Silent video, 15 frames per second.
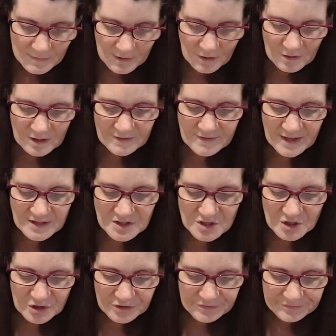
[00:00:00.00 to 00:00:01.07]
I'll leave that to
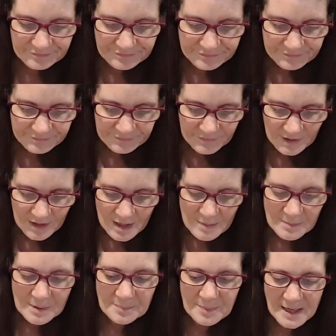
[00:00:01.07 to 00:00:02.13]
you.
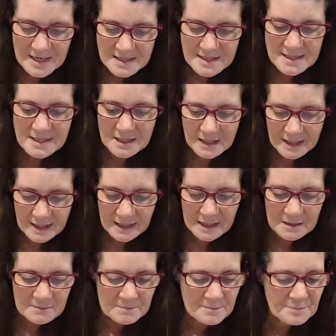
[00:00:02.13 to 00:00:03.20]
But
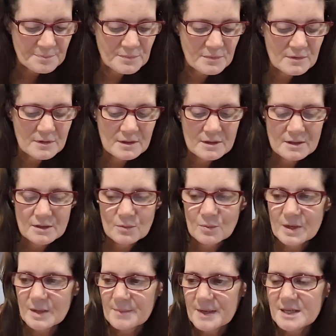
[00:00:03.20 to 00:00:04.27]
basically,
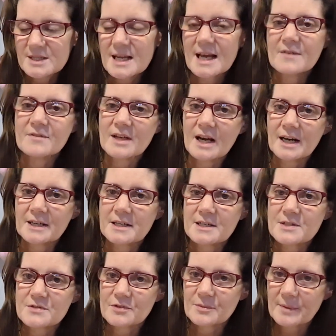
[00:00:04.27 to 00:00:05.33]
we are meant to have
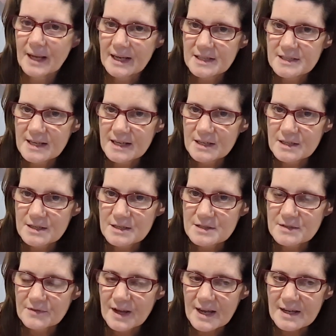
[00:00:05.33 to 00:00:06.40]
guardians from 18 years
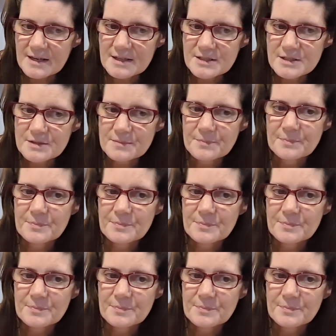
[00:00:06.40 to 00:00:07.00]
of age